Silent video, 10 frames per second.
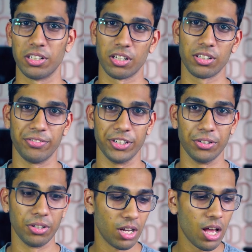in another
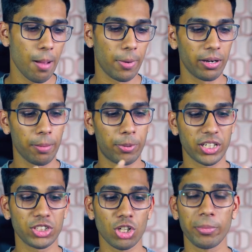video. But a
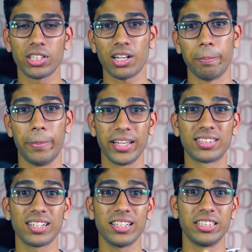potentiometer can
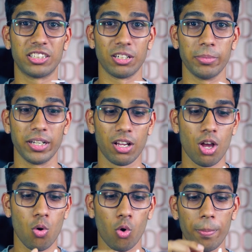basically determine
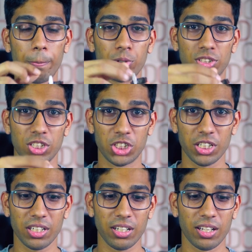what
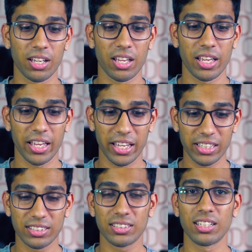position
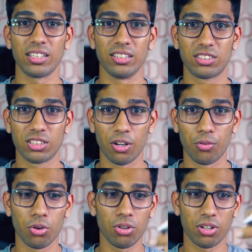is the
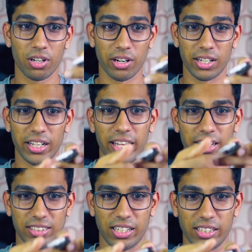servo currently
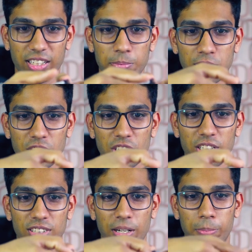at. Is it at this position?
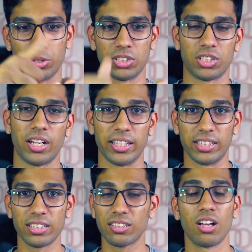Is it at a position like
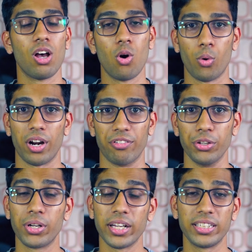this? Whatever.
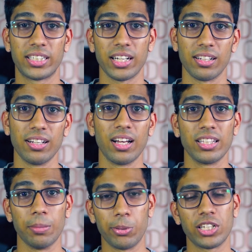You can tell,
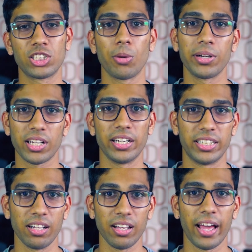the potentiometer can
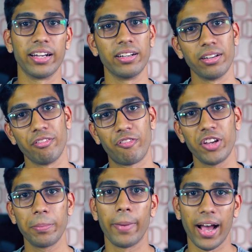tell and
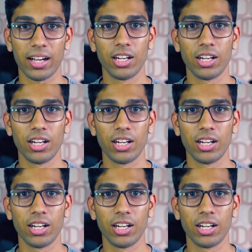feedback